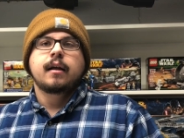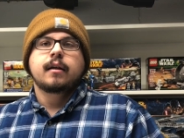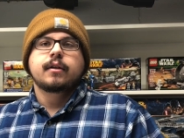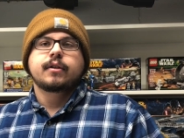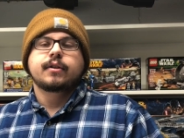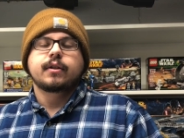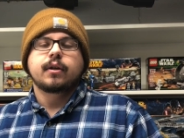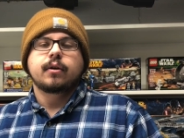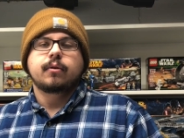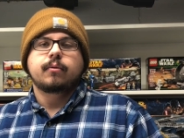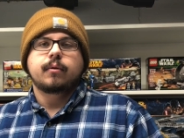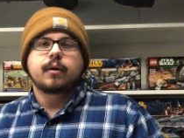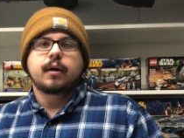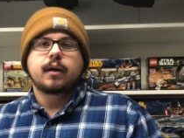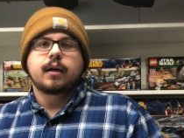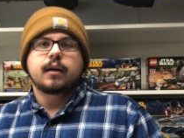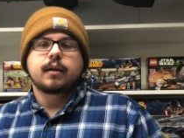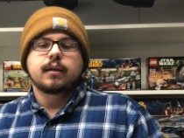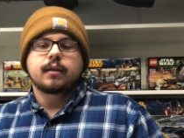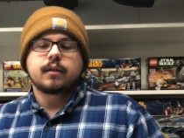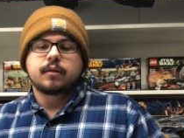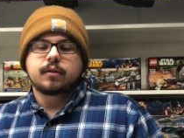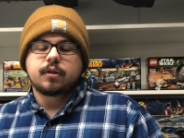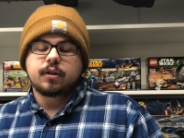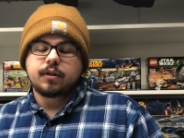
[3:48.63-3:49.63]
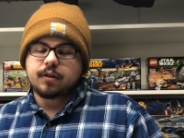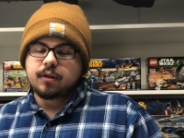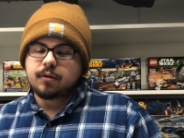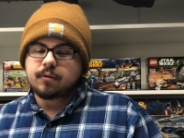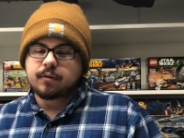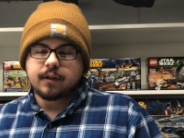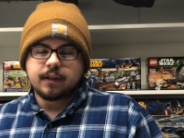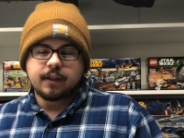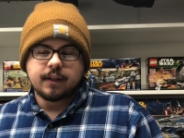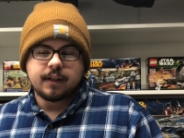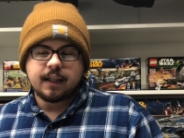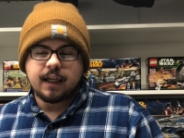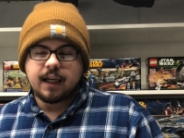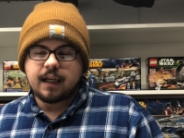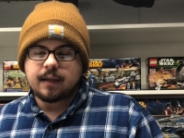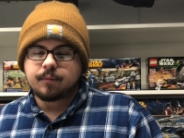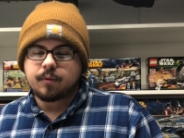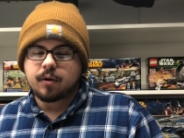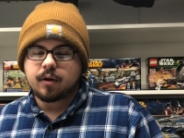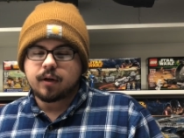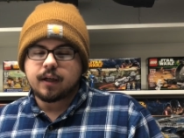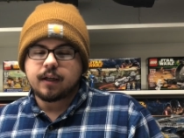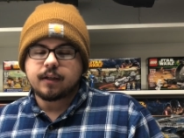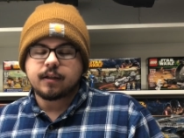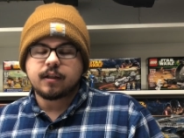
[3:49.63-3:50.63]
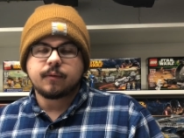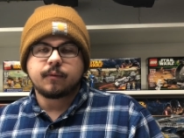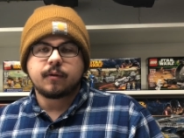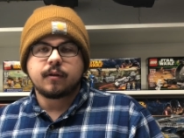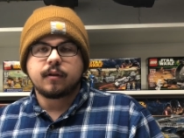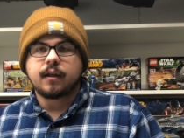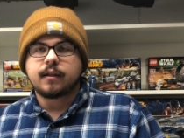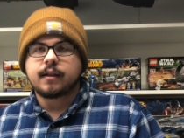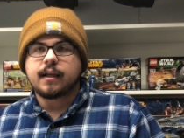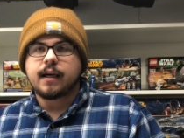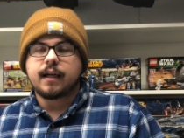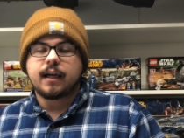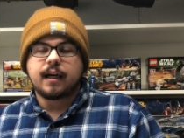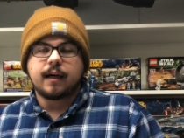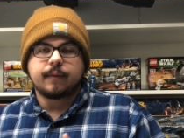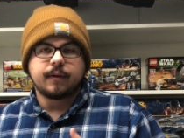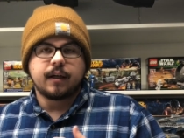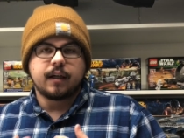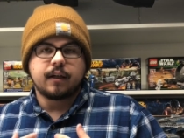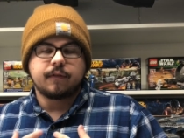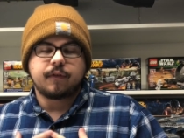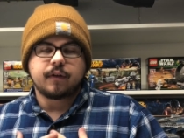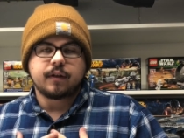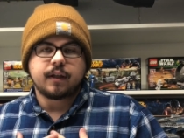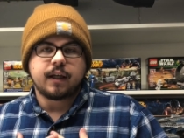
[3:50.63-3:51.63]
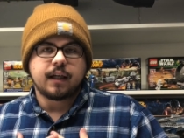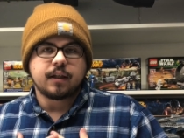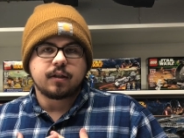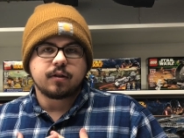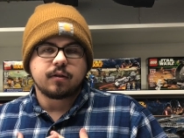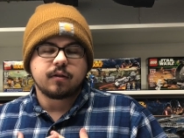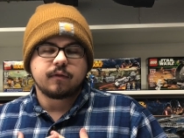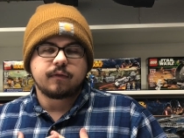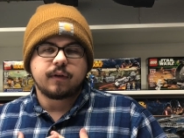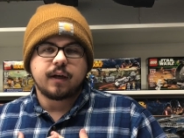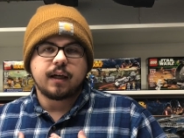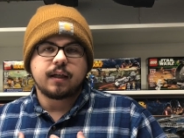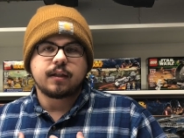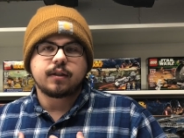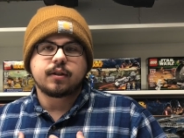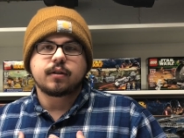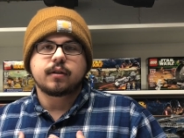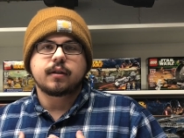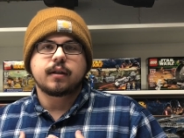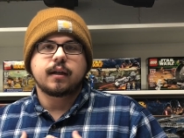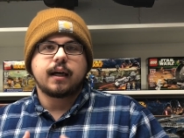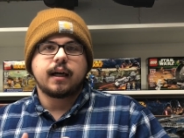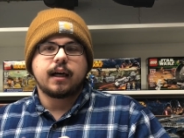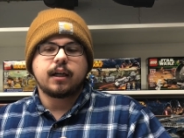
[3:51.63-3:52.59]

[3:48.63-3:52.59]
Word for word: So uh, just using the stock market, something like that. I'm not a financial advisor.